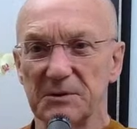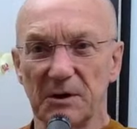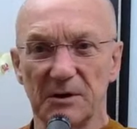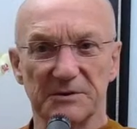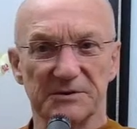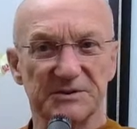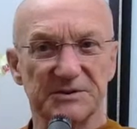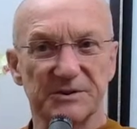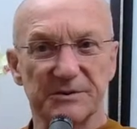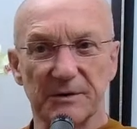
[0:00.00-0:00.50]

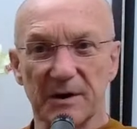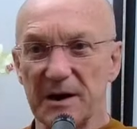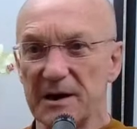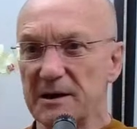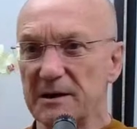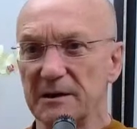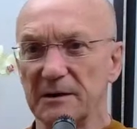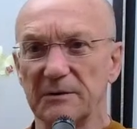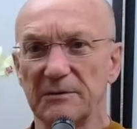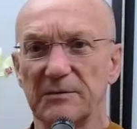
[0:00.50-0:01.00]
not
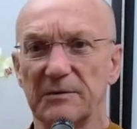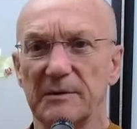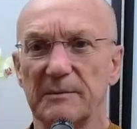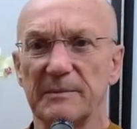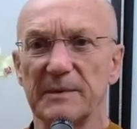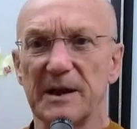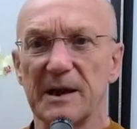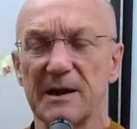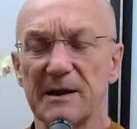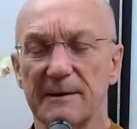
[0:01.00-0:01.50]
straying from
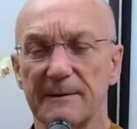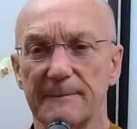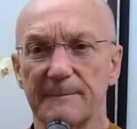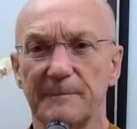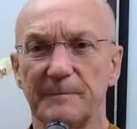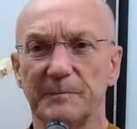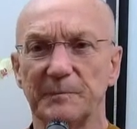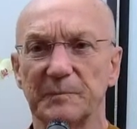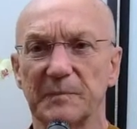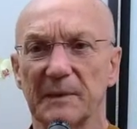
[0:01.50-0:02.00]
that
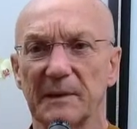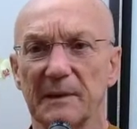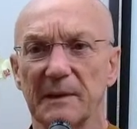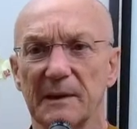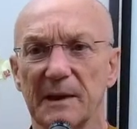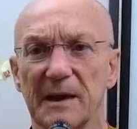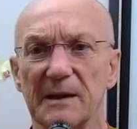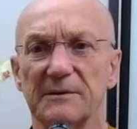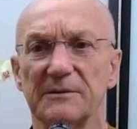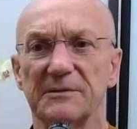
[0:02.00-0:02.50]

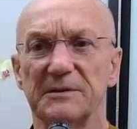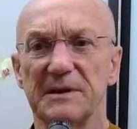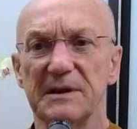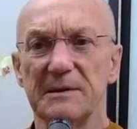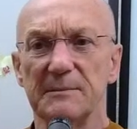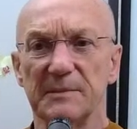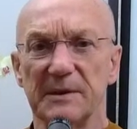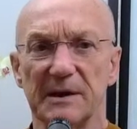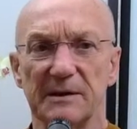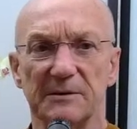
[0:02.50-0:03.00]

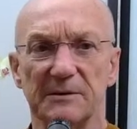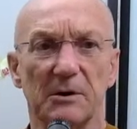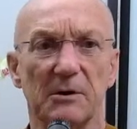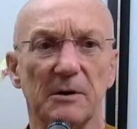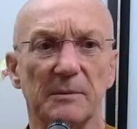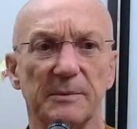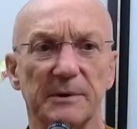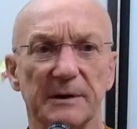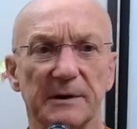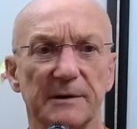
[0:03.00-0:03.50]
theme, that
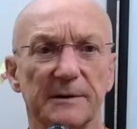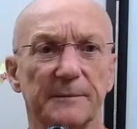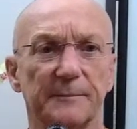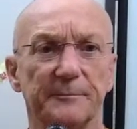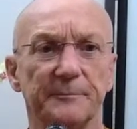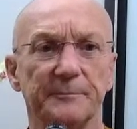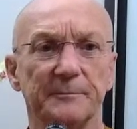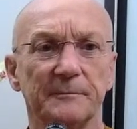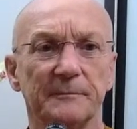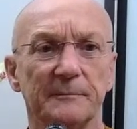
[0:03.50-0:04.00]
topic,
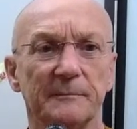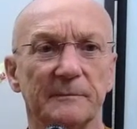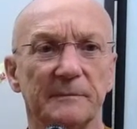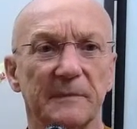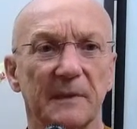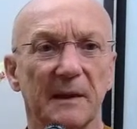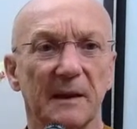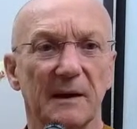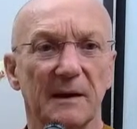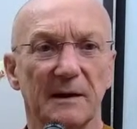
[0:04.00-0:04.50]

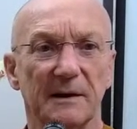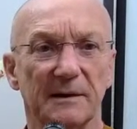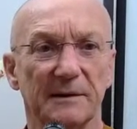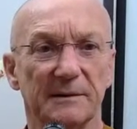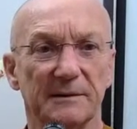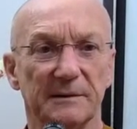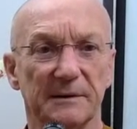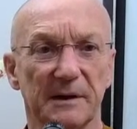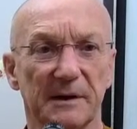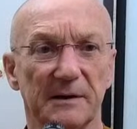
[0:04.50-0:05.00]

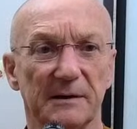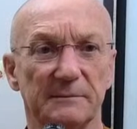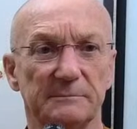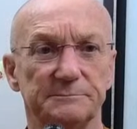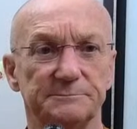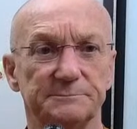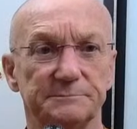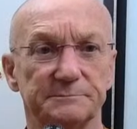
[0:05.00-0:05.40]
and